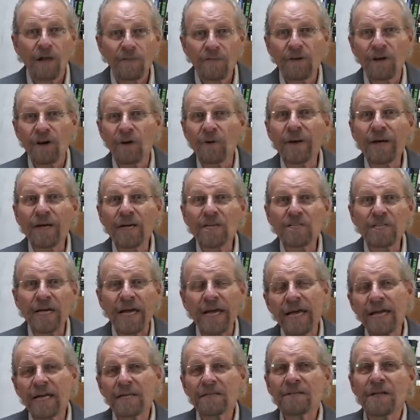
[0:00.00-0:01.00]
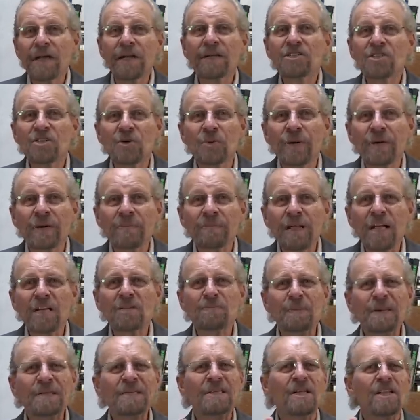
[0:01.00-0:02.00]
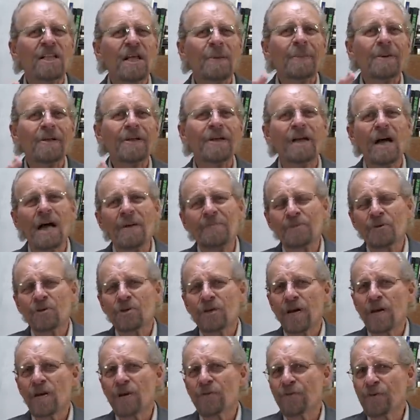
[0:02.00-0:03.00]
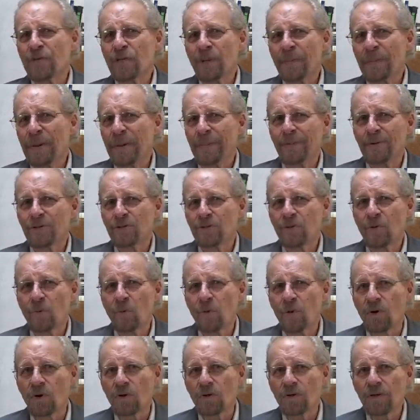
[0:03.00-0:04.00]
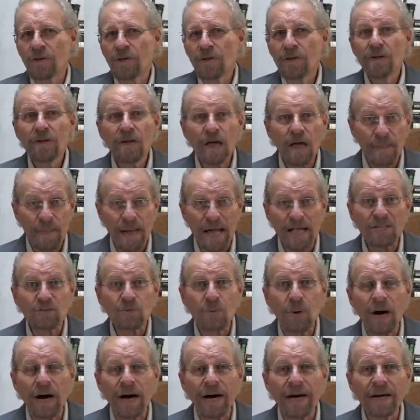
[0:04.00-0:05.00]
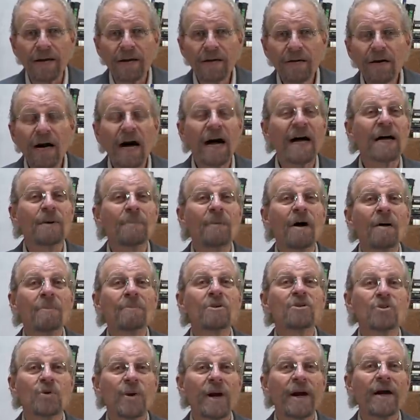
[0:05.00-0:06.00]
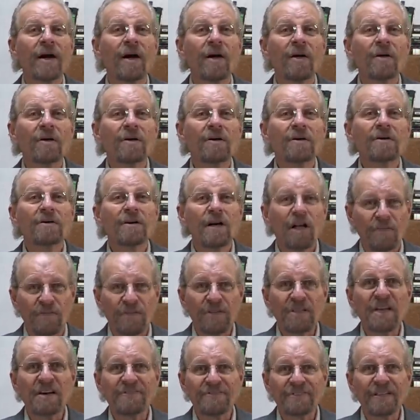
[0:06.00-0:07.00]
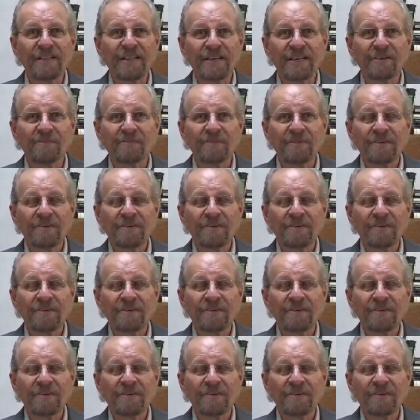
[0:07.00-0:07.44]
There is a hidden history that's been deliberately obfuscated from the peoples of the world. And that's why I am on the trail of a Nephilim.